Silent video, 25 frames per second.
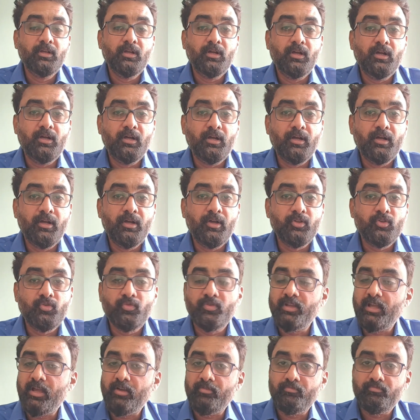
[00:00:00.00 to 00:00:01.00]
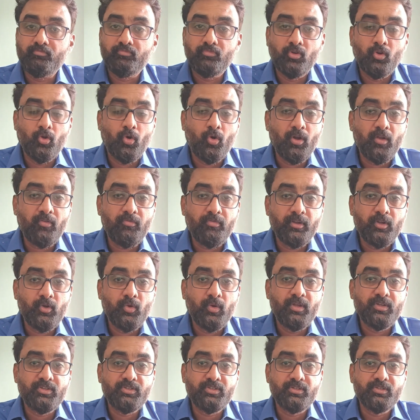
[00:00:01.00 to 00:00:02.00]
So we have a lot of
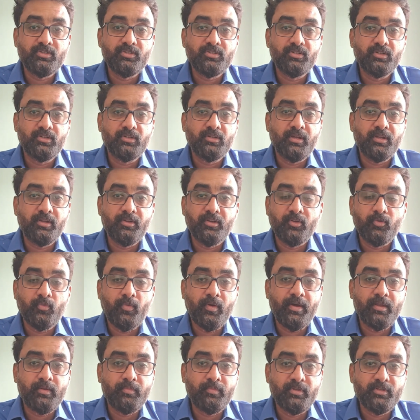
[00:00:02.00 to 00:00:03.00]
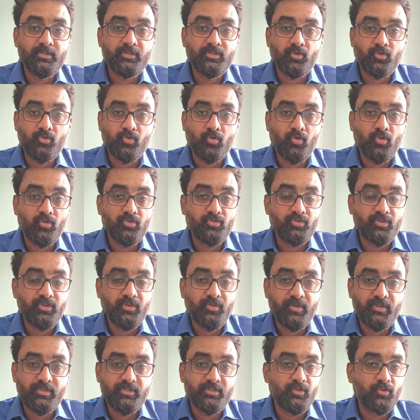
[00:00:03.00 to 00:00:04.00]
regulations and requirements across the
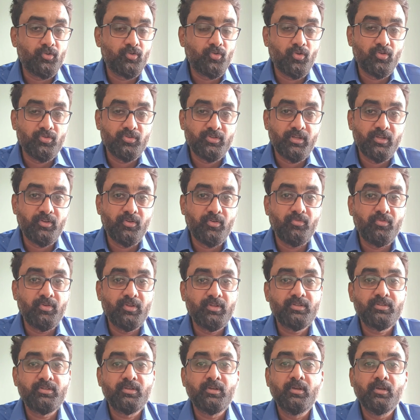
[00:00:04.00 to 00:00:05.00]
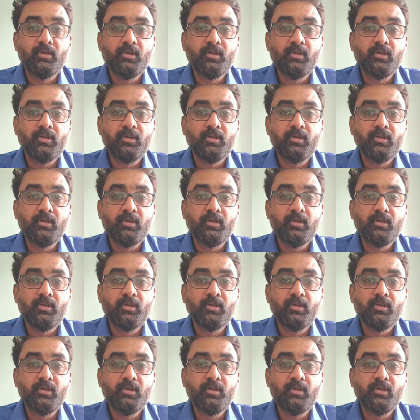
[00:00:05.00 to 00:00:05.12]
region, across the countries.